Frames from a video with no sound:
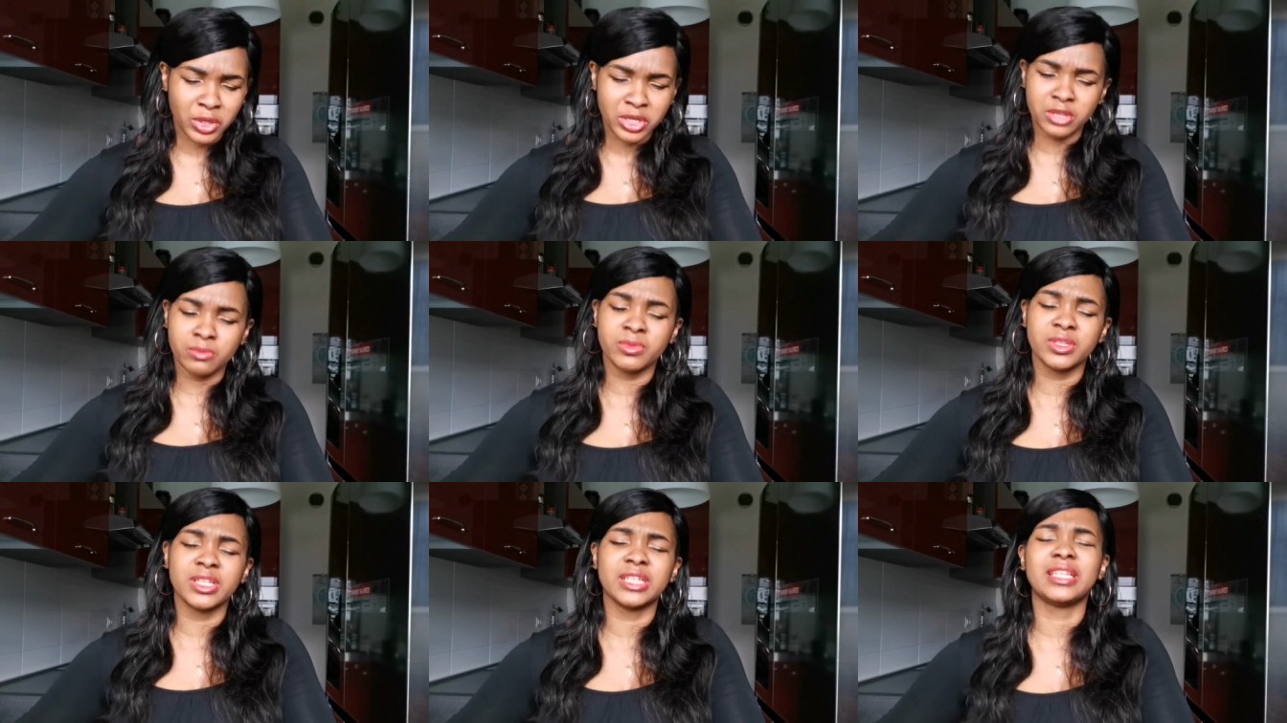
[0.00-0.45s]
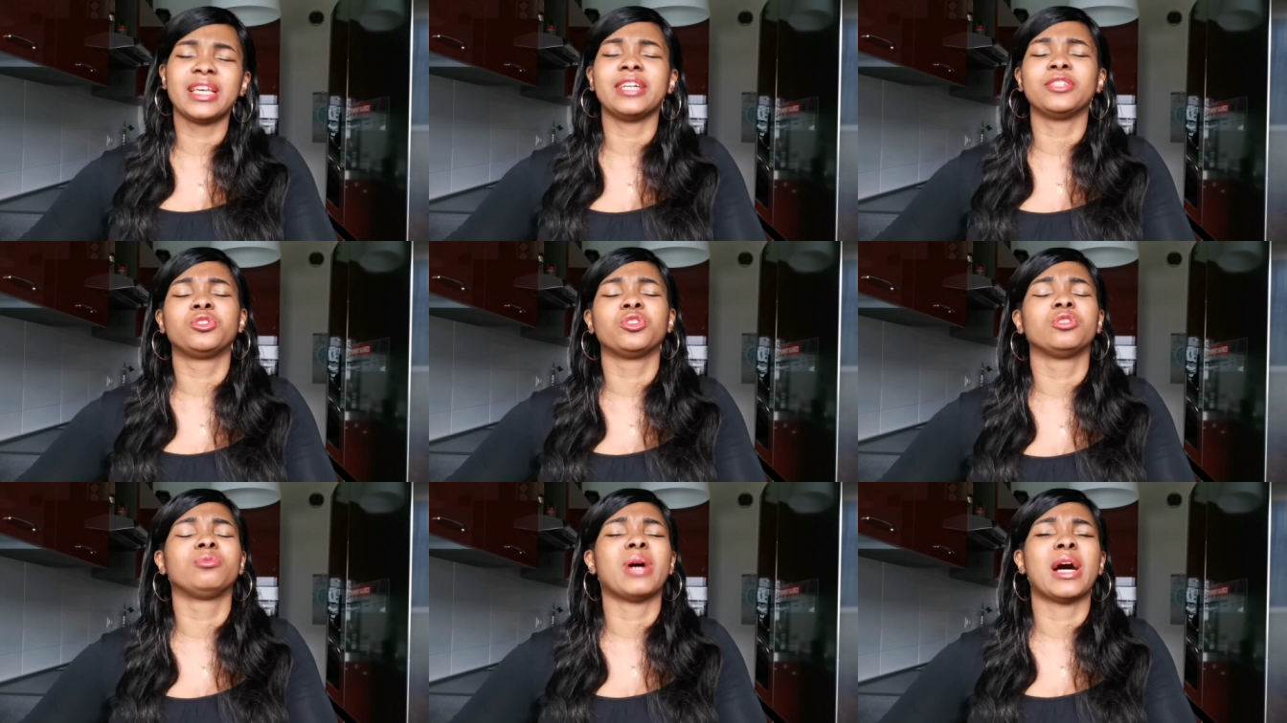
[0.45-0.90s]
but immediately
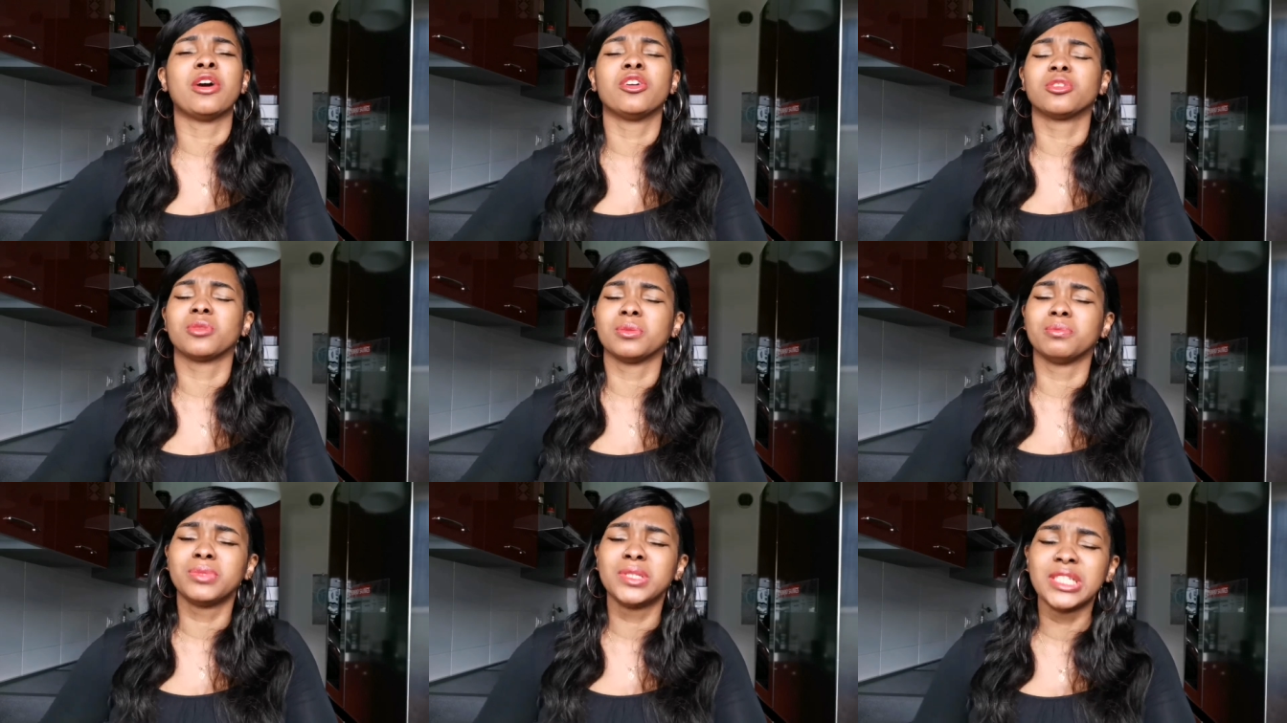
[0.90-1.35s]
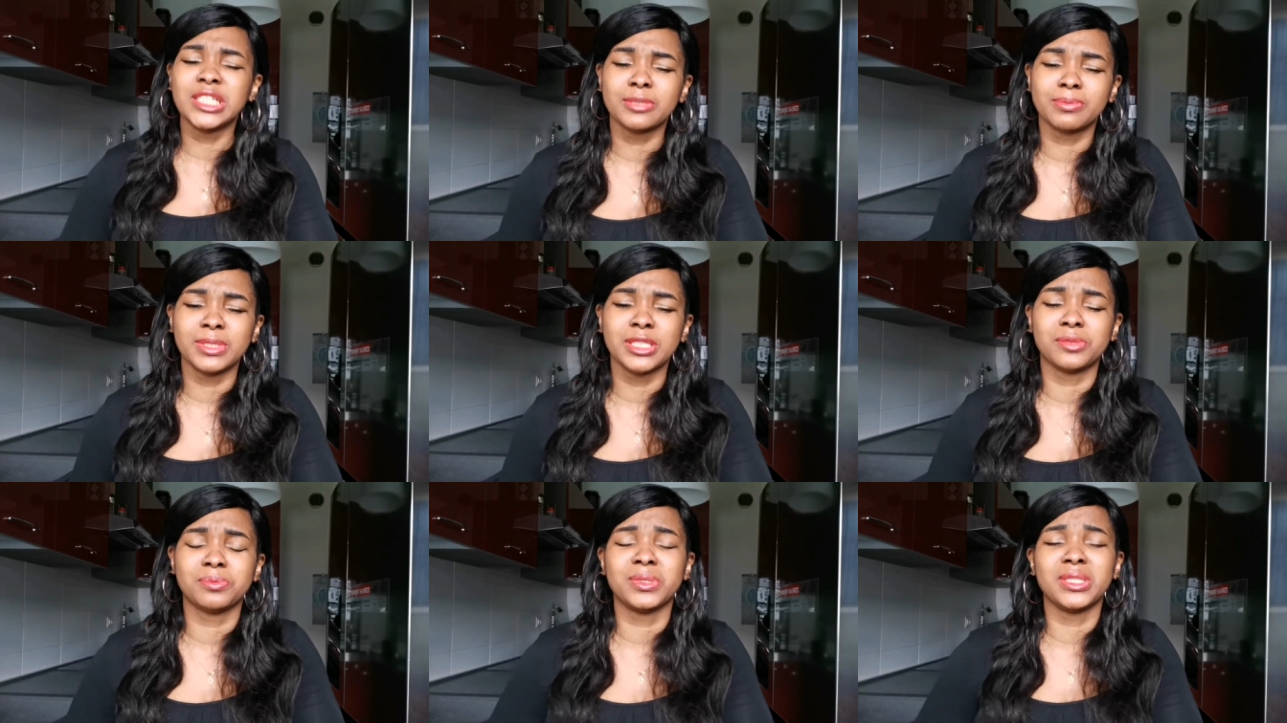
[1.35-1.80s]
I told my husband, please,
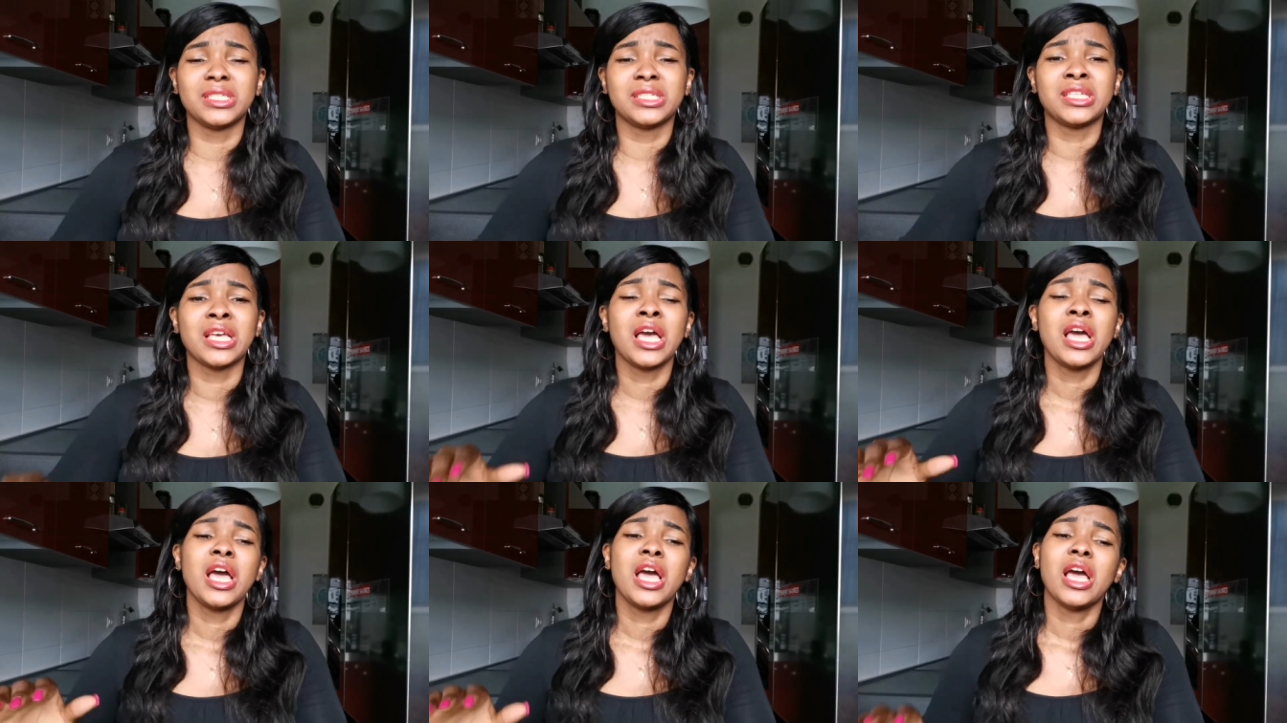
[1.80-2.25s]
please, please,